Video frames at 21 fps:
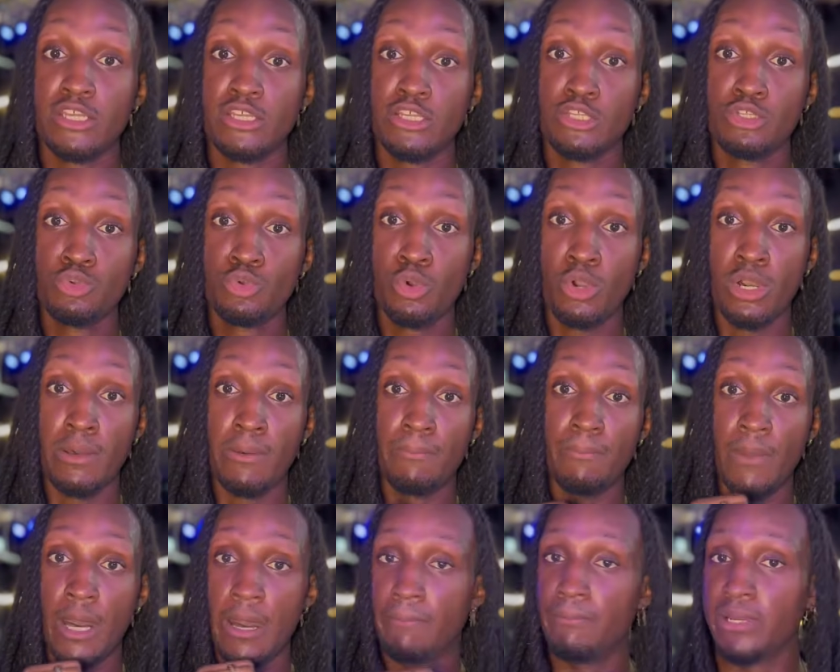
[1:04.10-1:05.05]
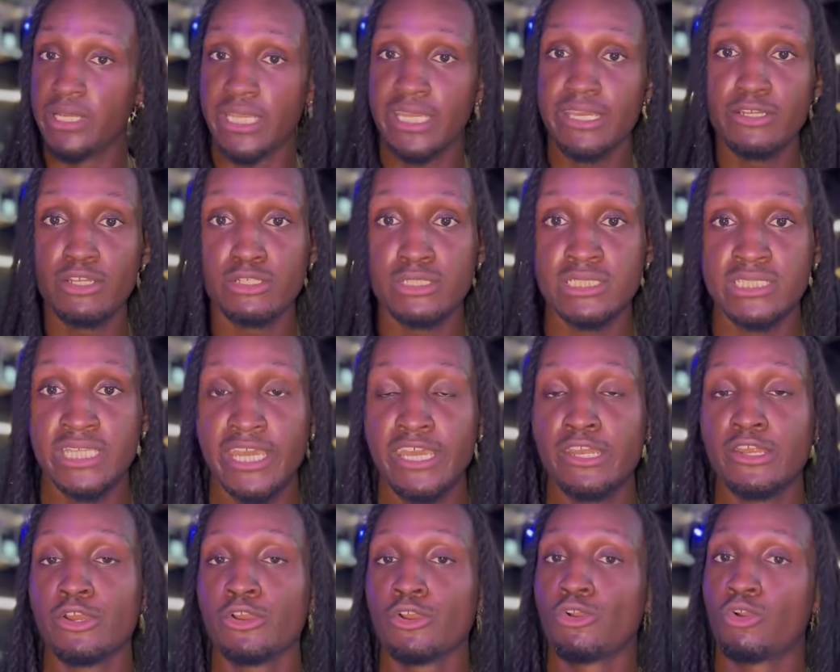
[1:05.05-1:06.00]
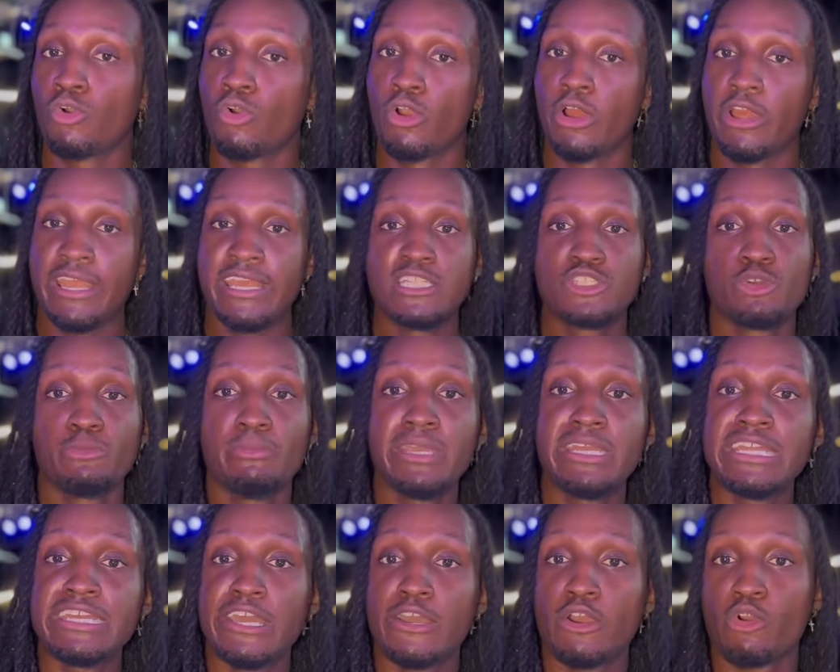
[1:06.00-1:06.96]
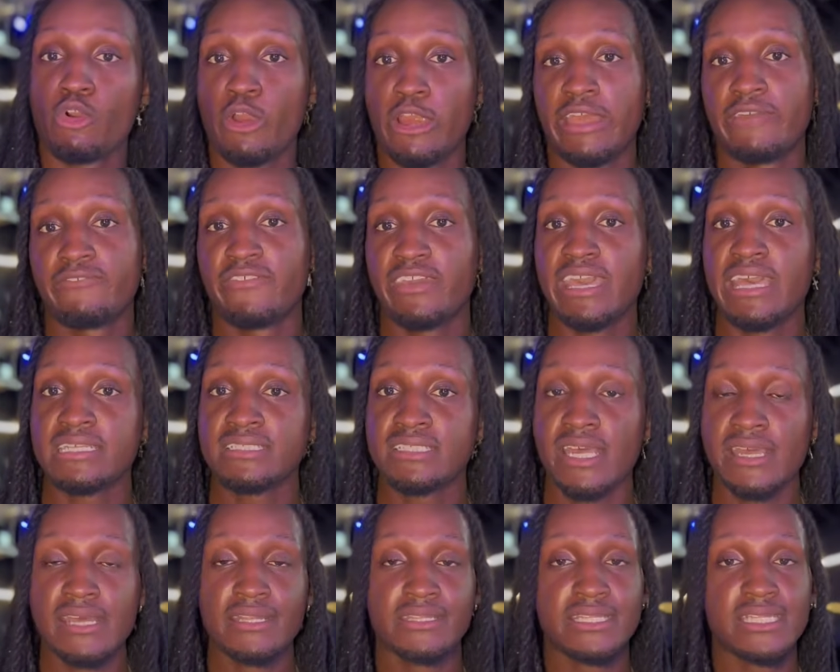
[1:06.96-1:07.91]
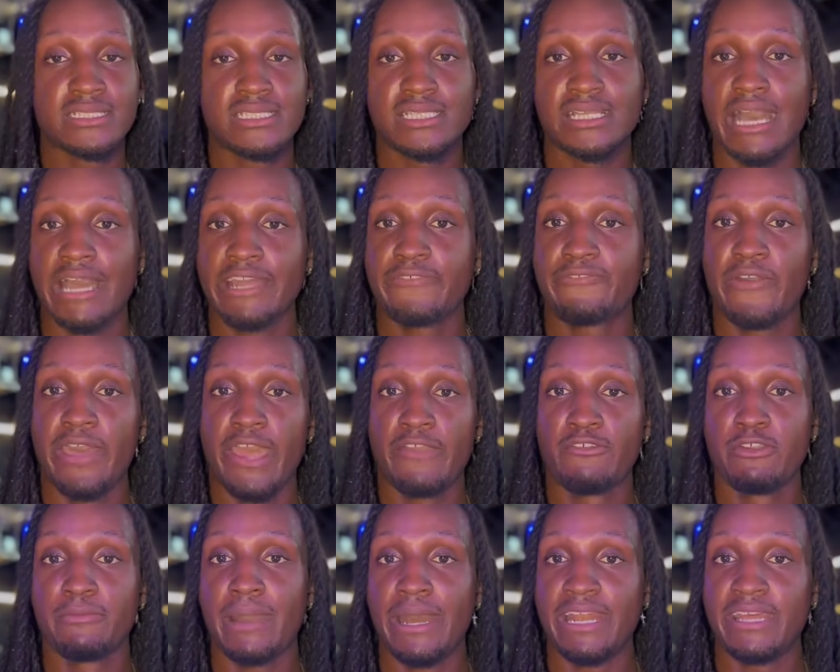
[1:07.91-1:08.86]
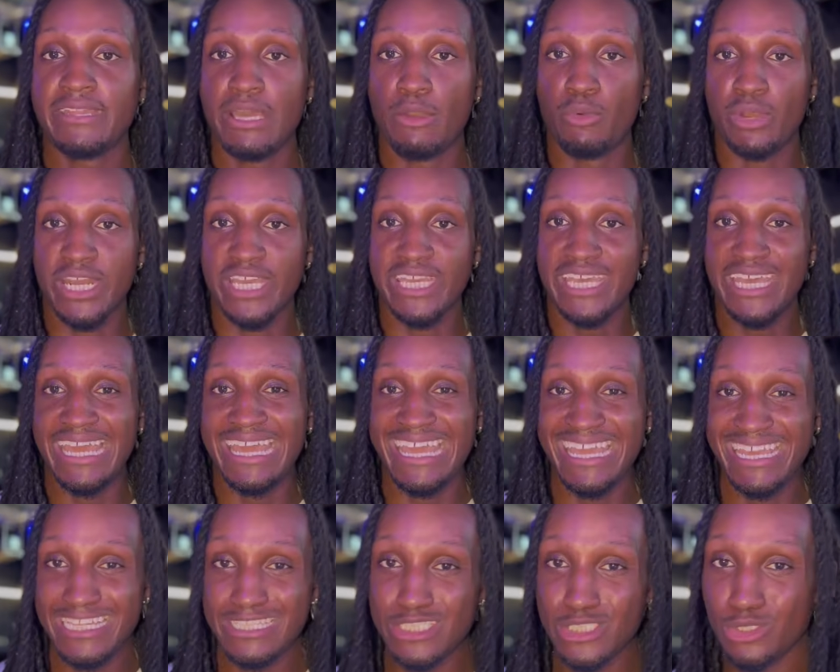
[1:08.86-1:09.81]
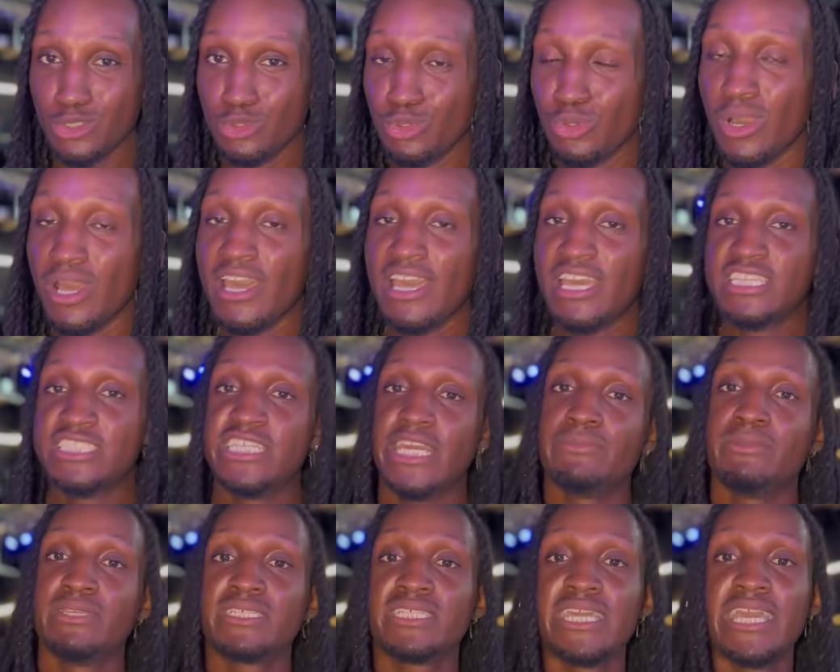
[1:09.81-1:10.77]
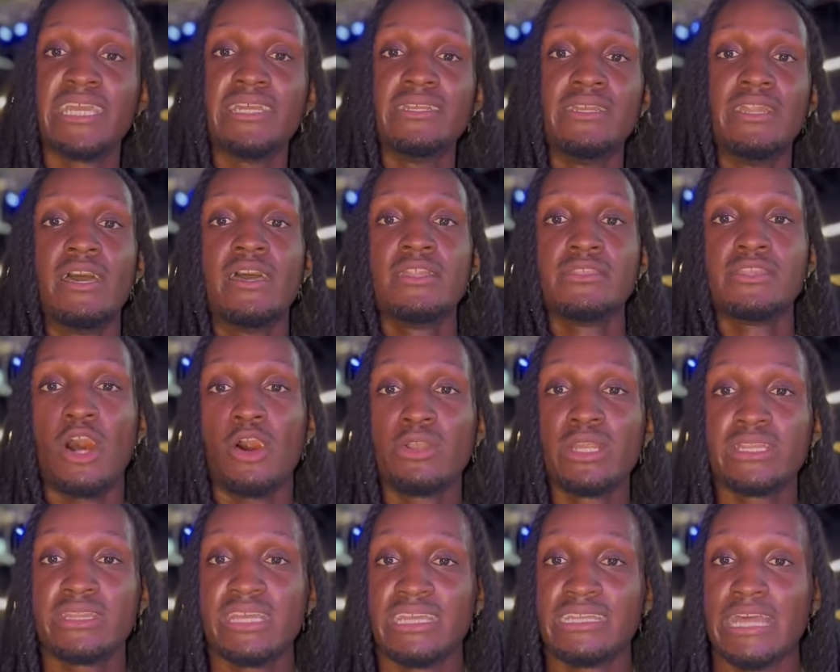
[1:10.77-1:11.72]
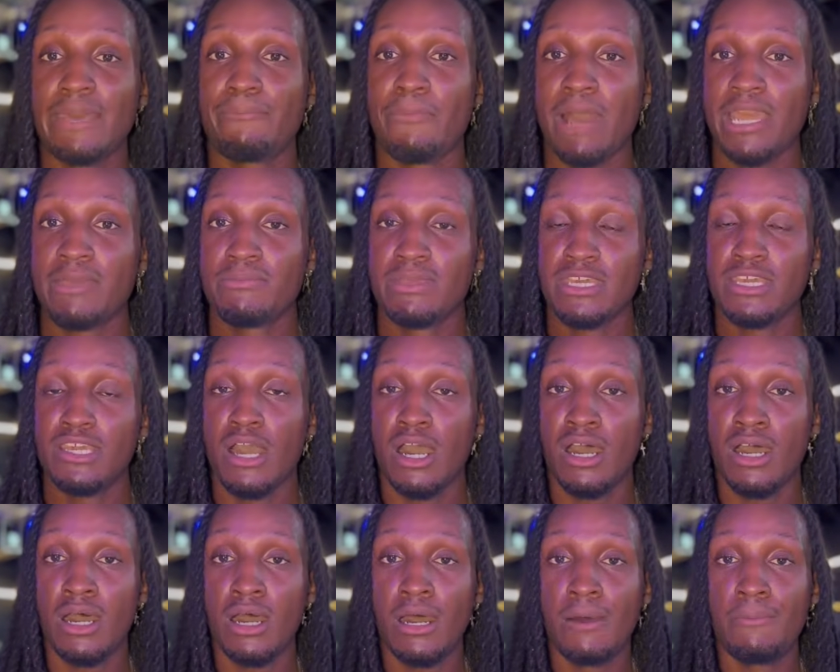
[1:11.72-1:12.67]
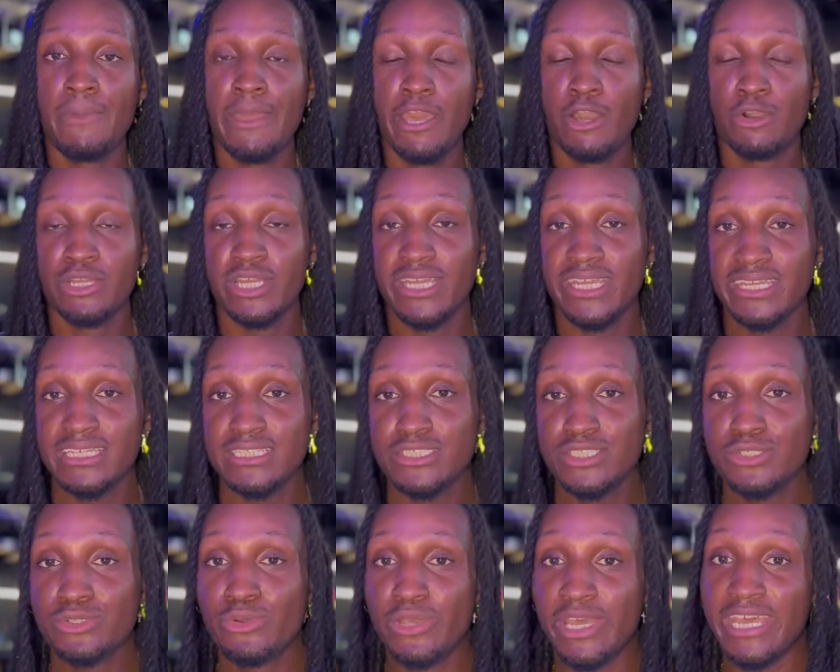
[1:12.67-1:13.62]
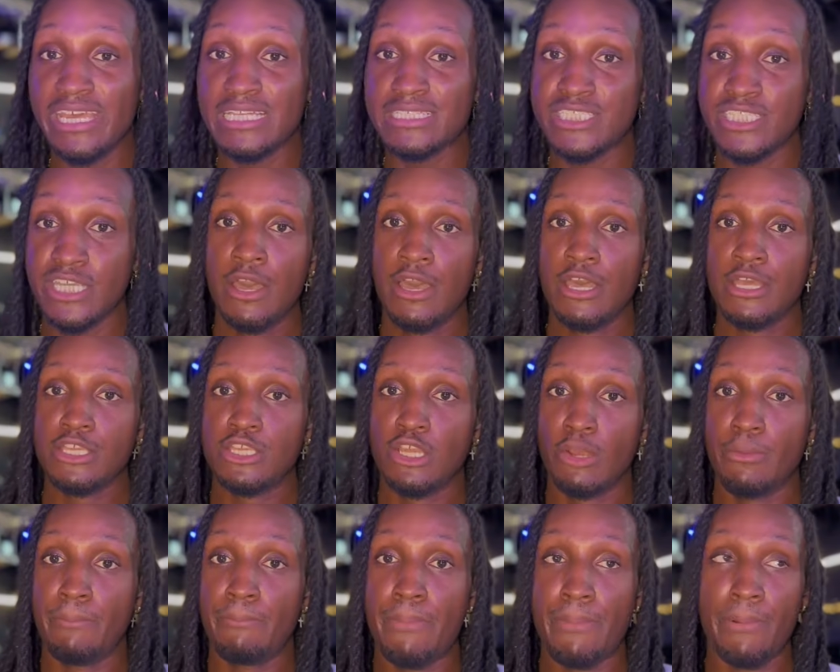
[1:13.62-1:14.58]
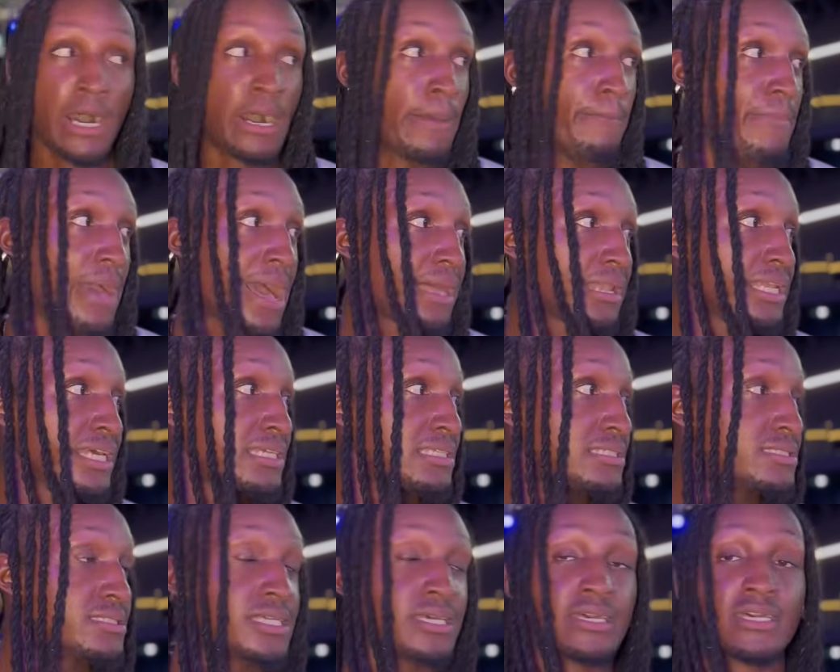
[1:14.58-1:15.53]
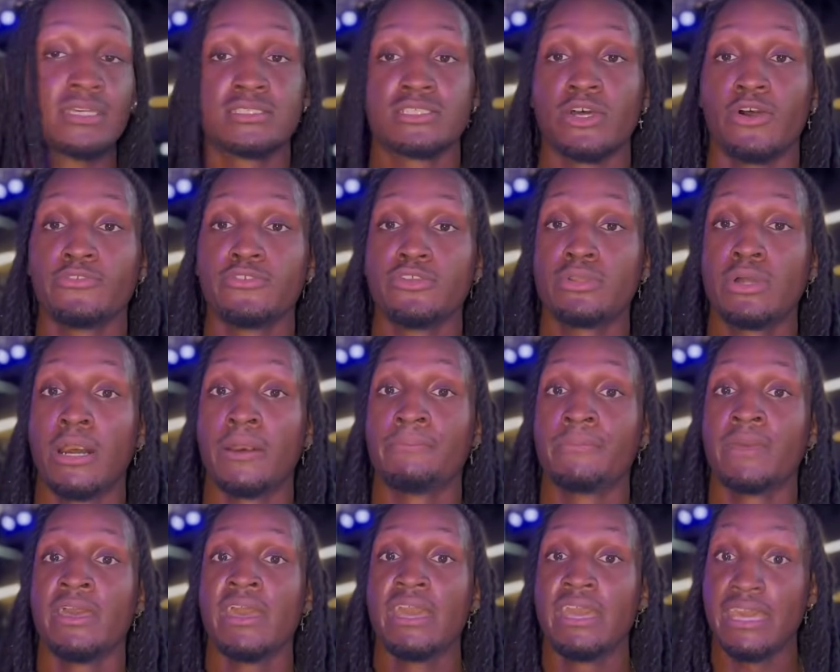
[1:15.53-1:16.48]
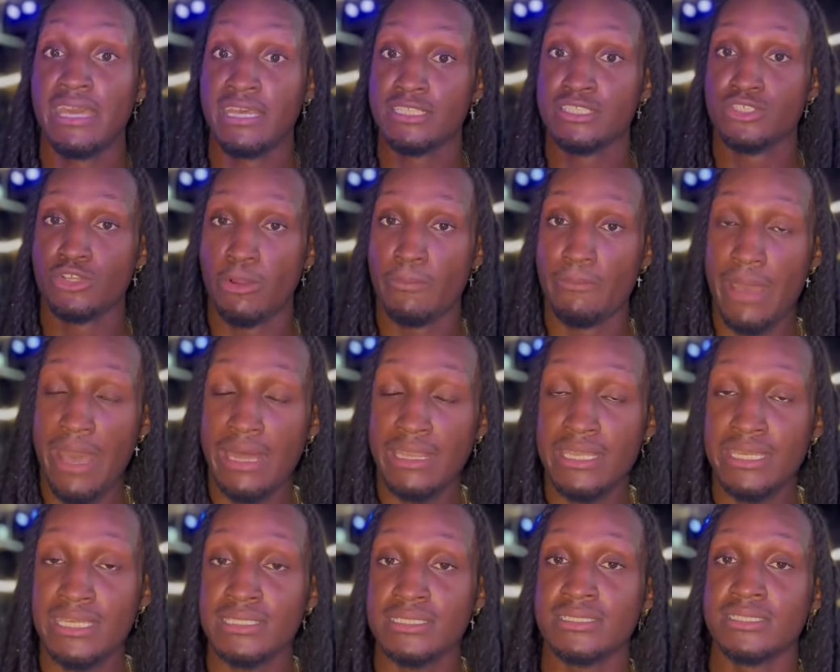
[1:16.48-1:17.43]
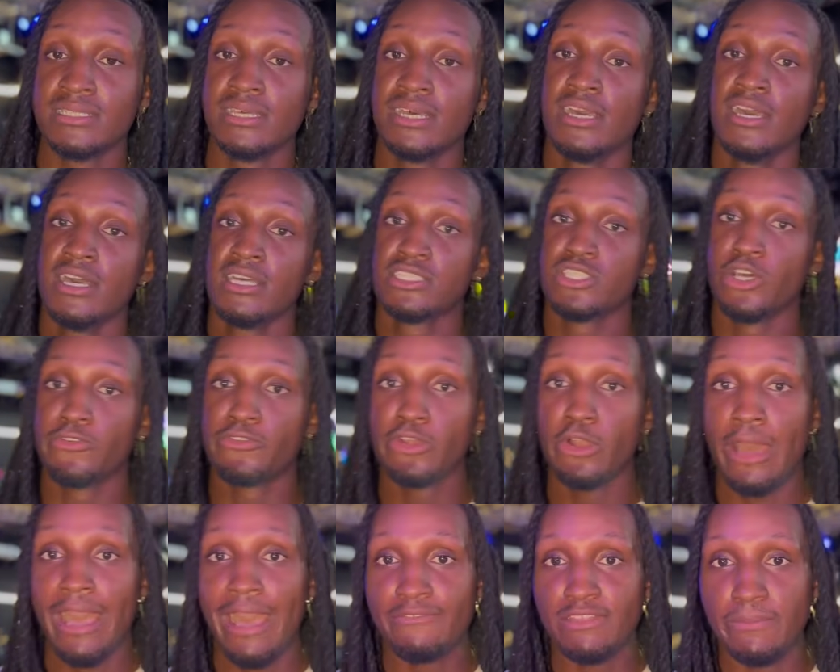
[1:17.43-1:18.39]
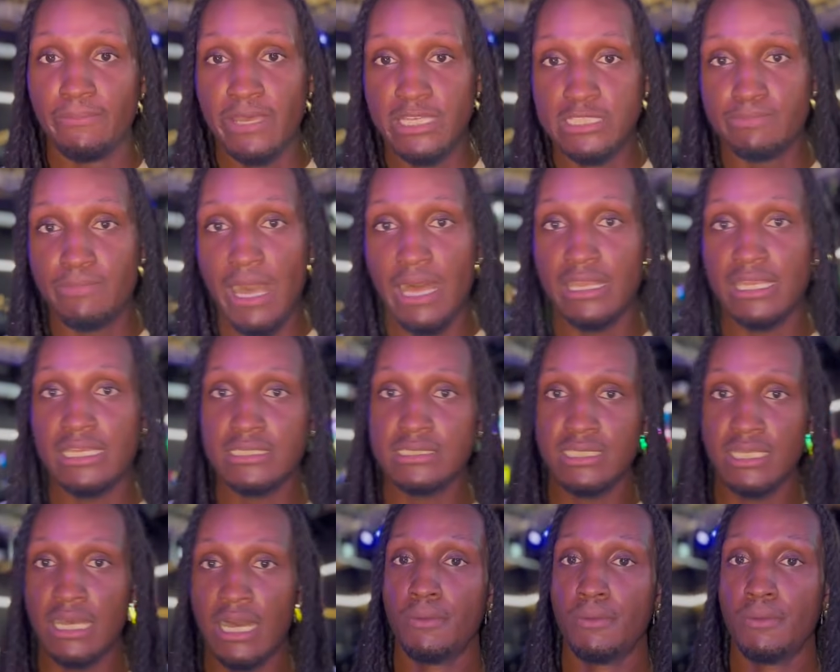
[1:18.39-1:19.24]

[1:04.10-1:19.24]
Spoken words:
you are a beginner skater or intermediate or advanced, this is kind of for everybody that want to get into JB skating. The only thing that might be held against you is your balance. So if you don't, is your balance. So if you don't have the best balance,